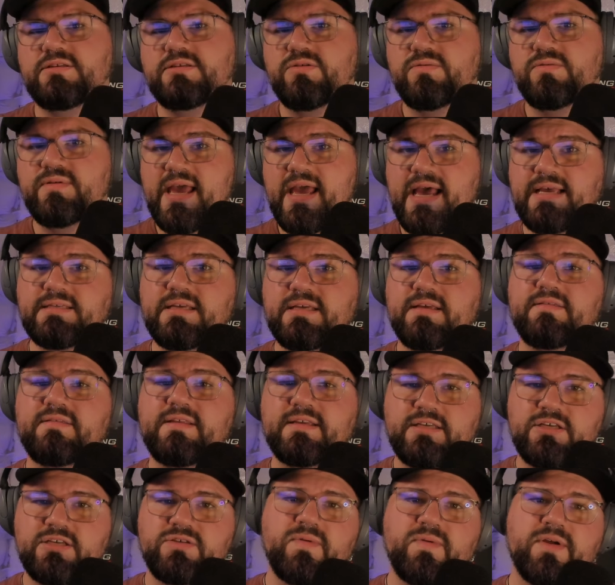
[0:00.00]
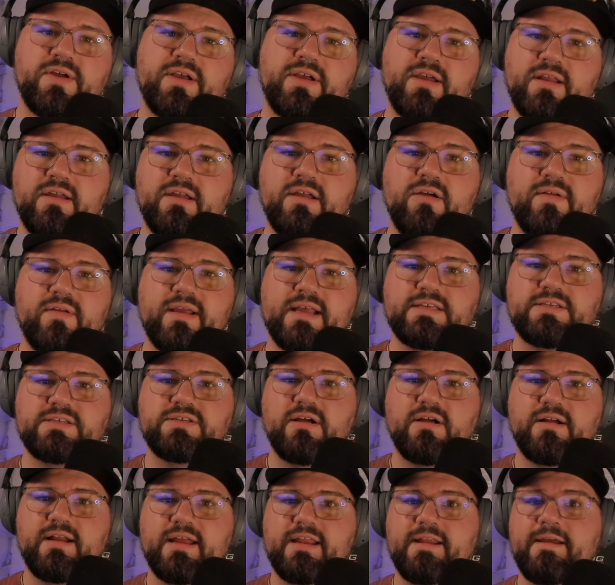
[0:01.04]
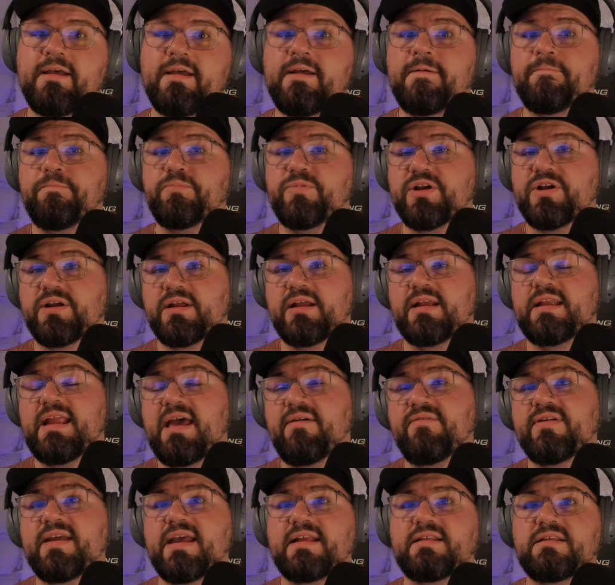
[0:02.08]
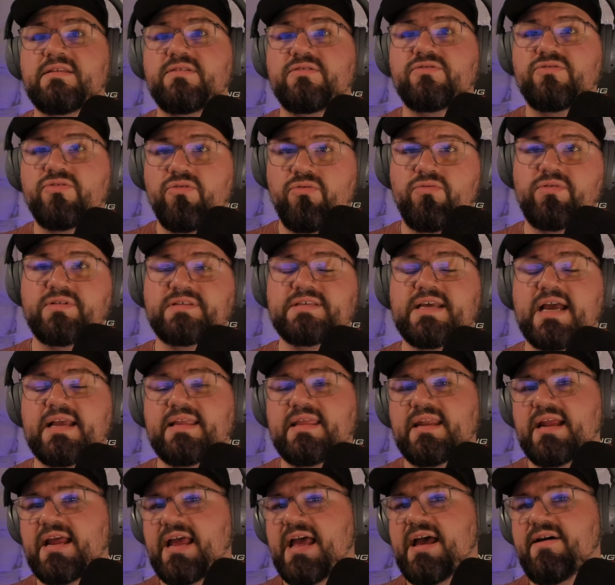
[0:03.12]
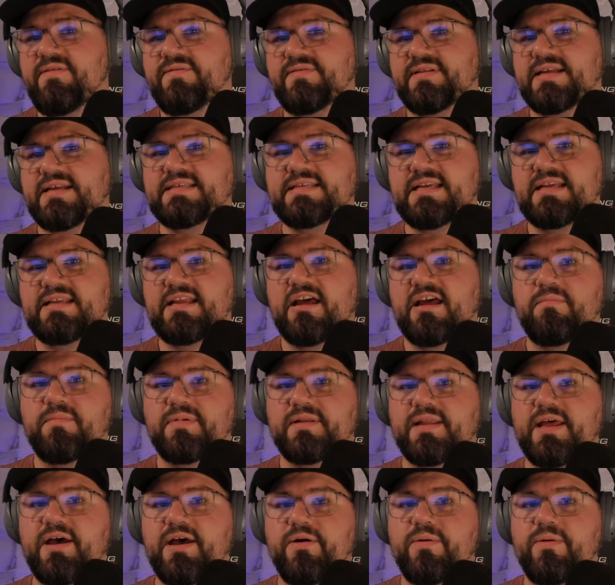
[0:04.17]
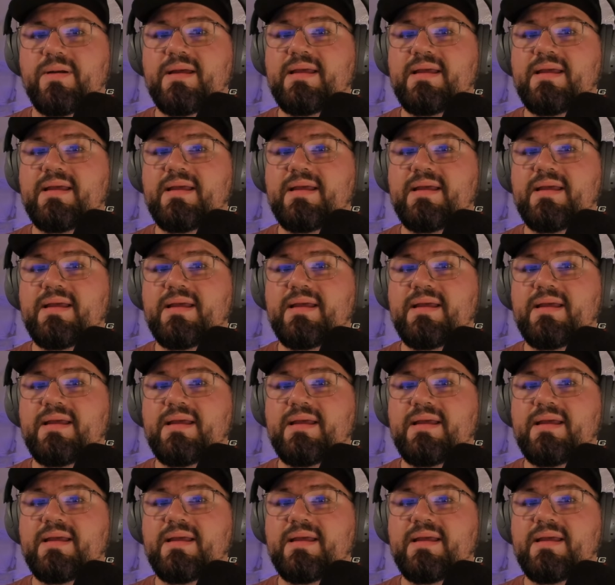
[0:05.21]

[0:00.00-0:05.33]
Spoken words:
yes, this is where you're going to go to get started. You're going to navigate to the Google site that I have listed down below.